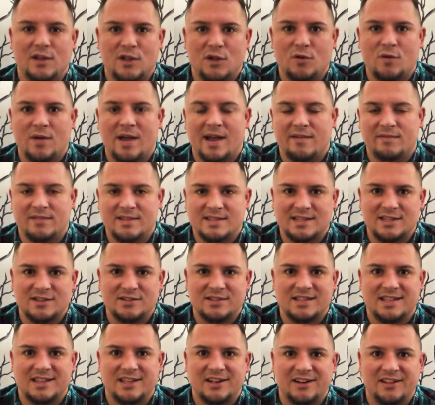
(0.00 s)
you have the
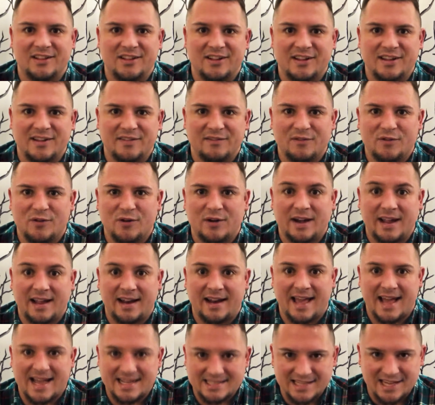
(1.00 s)
skills that they're looking for
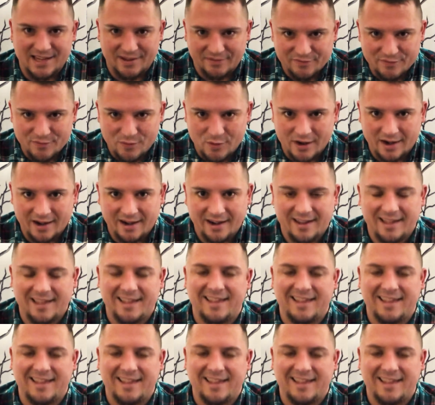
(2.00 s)
and asking for.